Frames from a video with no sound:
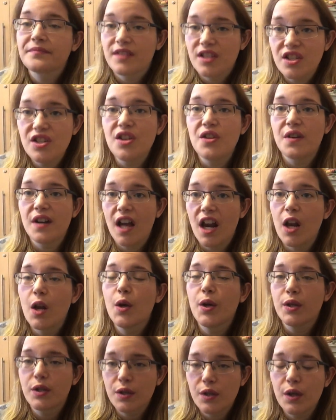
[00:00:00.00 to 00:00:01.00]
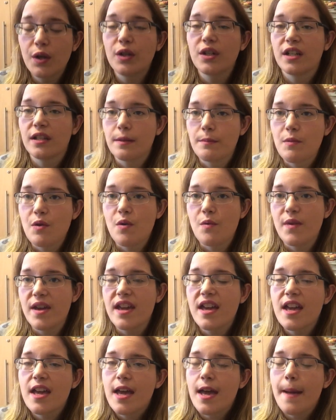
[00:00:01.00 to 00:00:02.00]
Yoda looked good in the
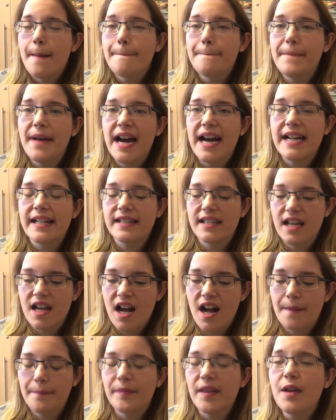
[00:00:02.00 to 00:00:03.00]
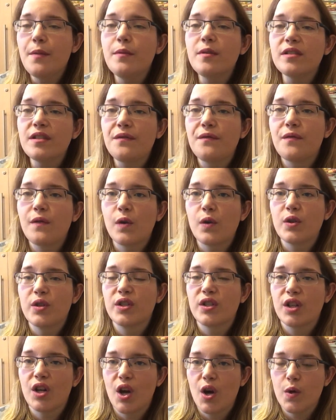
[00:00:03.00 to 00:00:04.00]
movie. But he was a
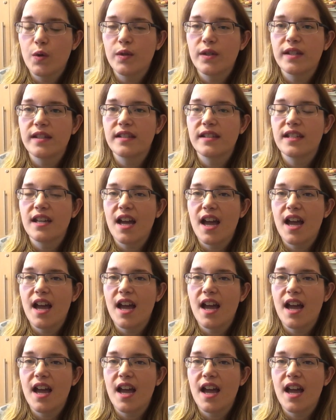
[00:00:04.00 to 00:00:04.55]
Force ghost.